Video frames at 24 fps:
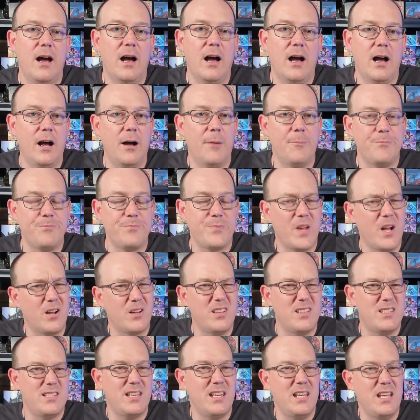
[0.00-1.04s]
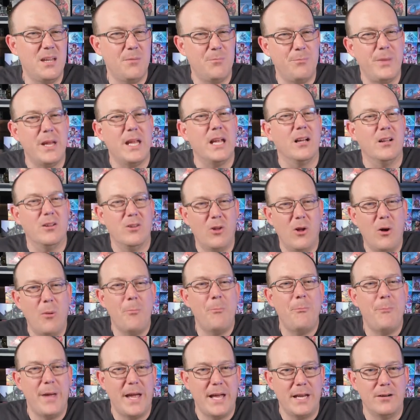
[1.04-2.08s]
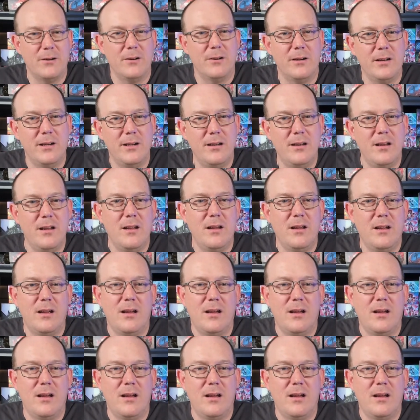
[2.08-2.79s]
I could see him being a lot better in,